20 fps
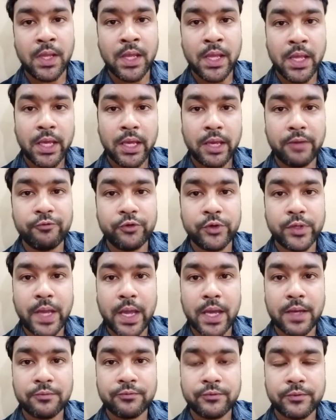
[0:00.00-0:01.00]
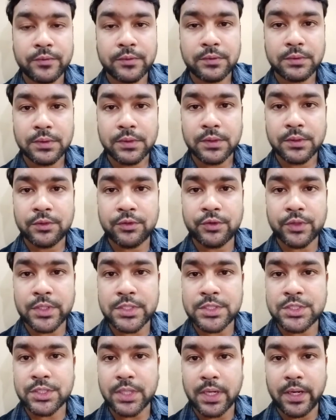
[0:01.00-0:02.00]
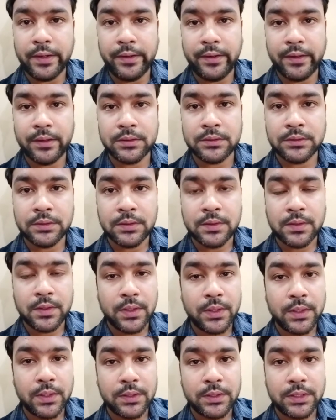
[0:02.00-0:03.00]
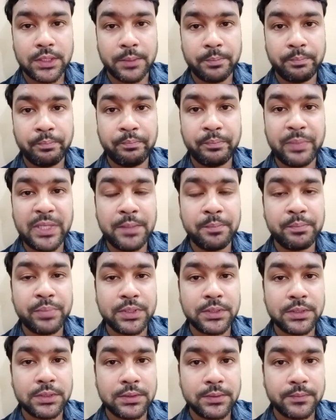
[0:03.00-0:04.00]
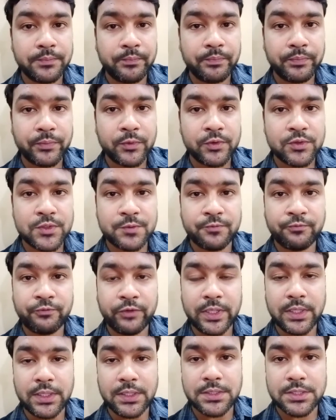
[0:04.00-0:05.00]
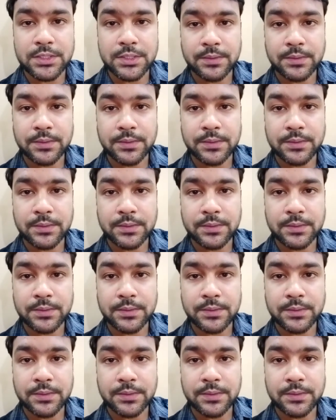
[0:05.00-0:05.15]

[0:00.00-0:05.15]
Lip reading: He would have crushed under the people's feet